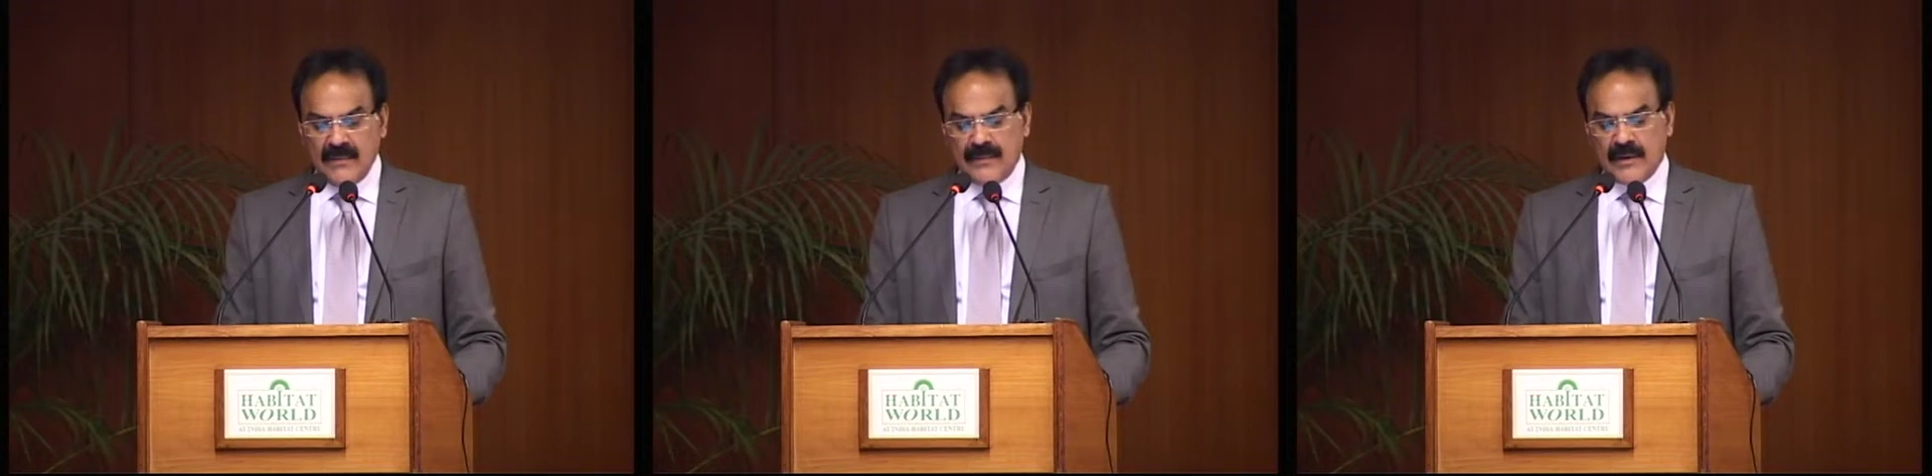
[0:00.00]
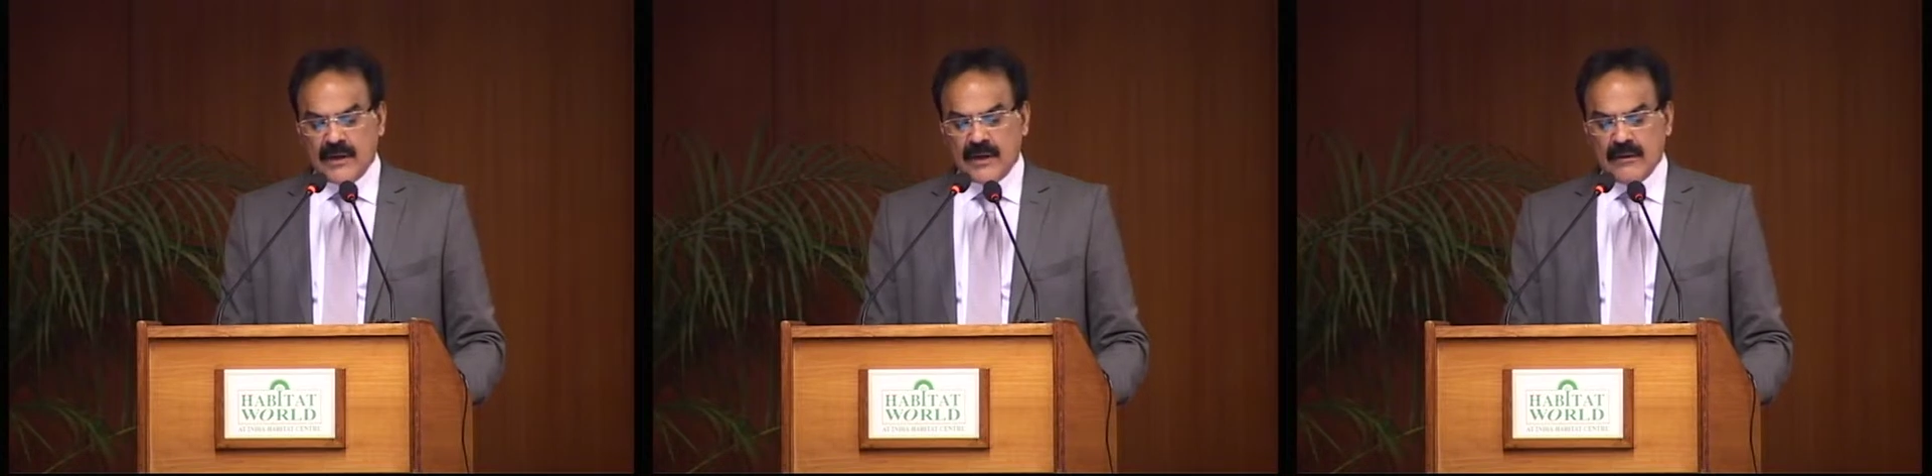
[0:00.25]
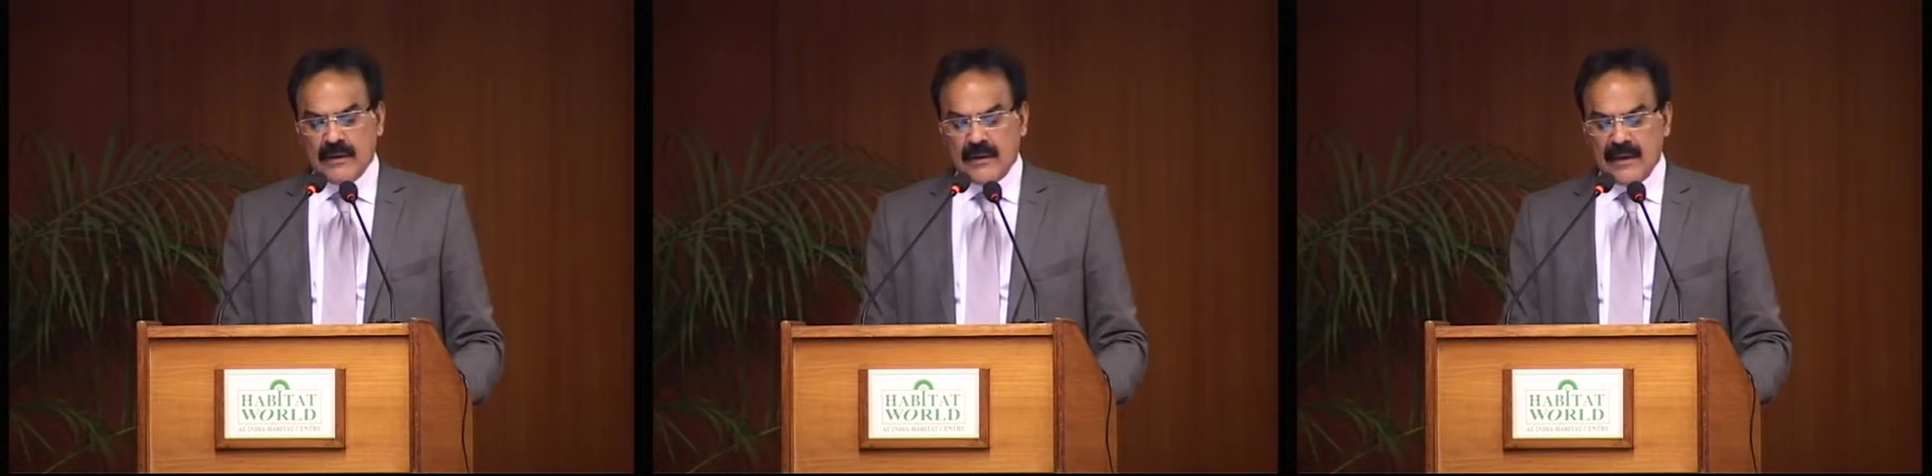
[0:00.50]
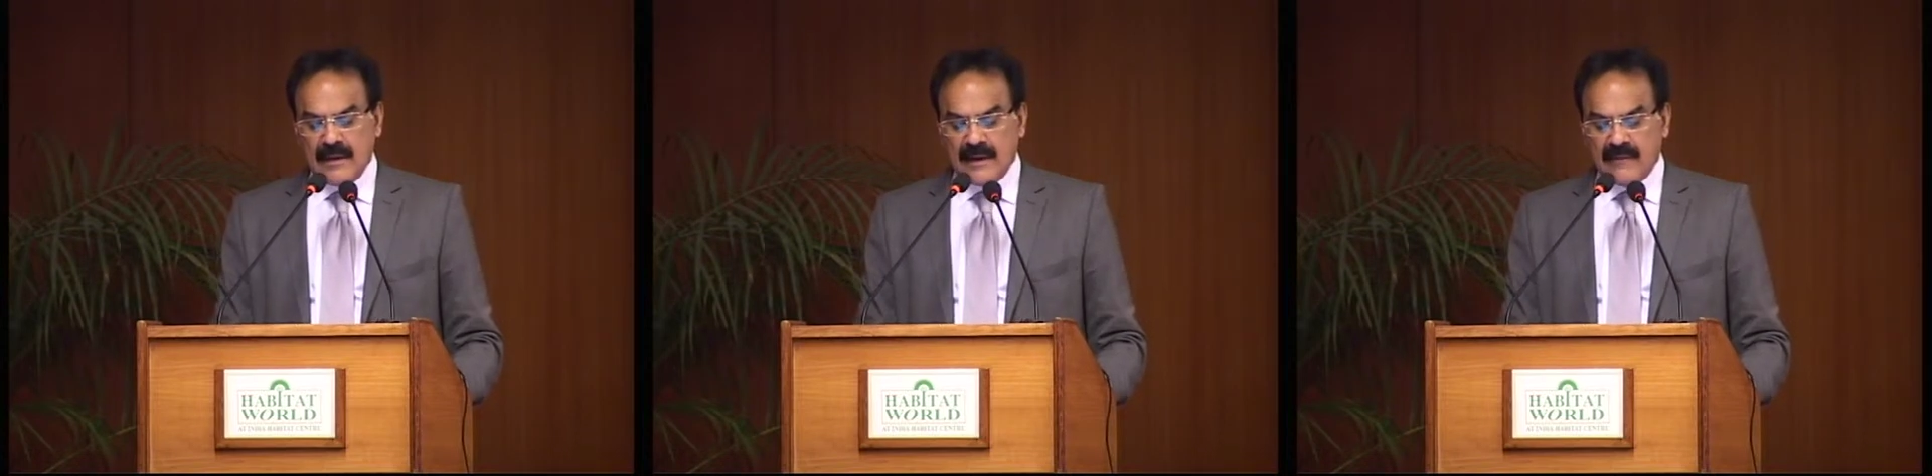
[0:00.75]

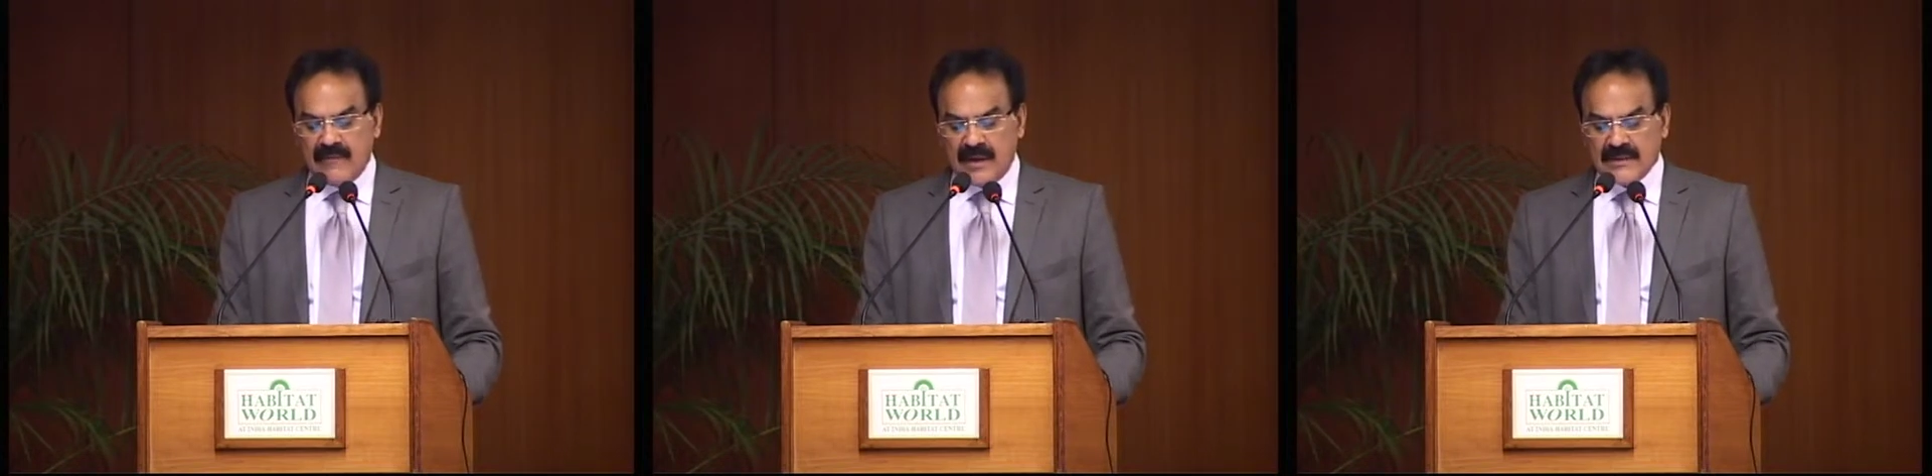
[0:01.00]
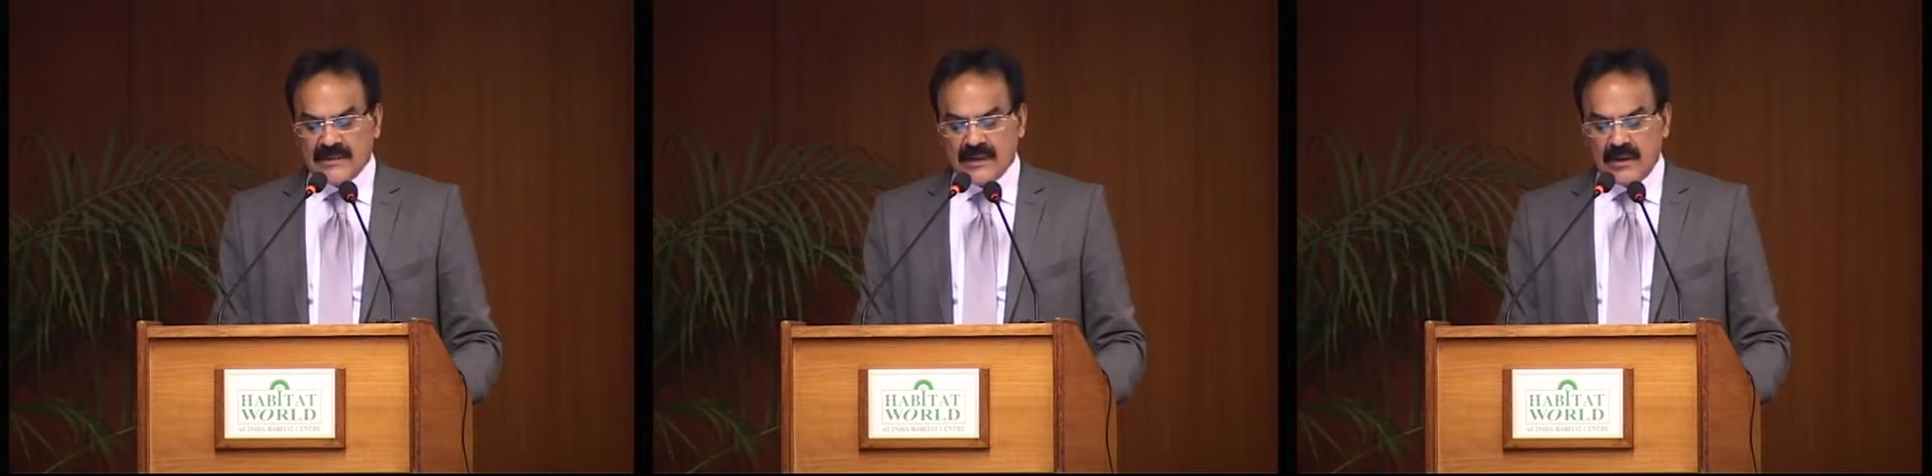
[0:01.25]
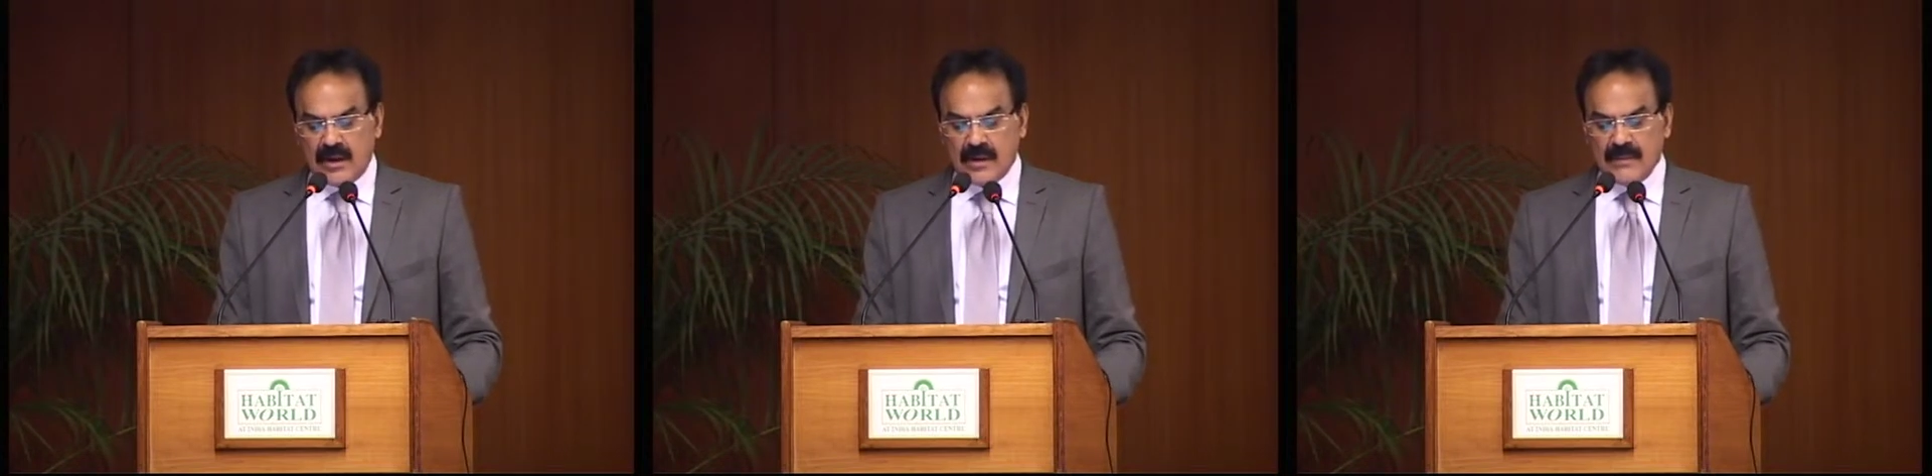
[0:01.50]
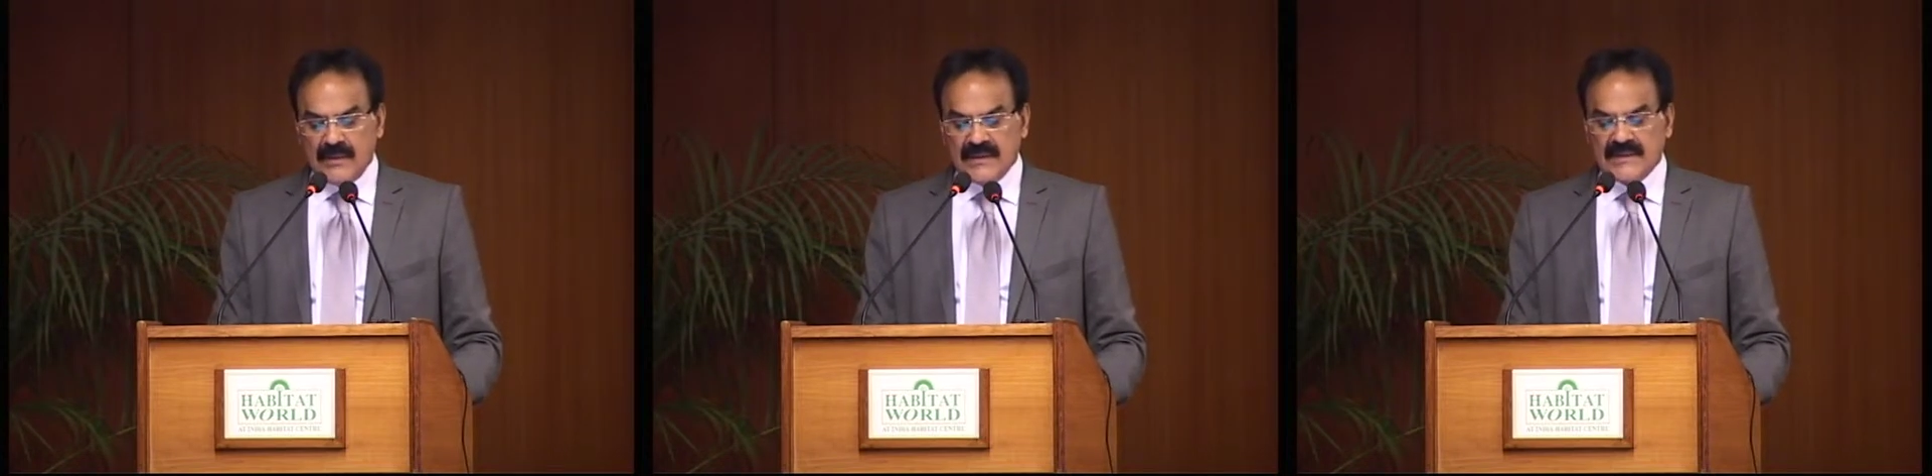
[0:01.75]
particularly in advanced economies,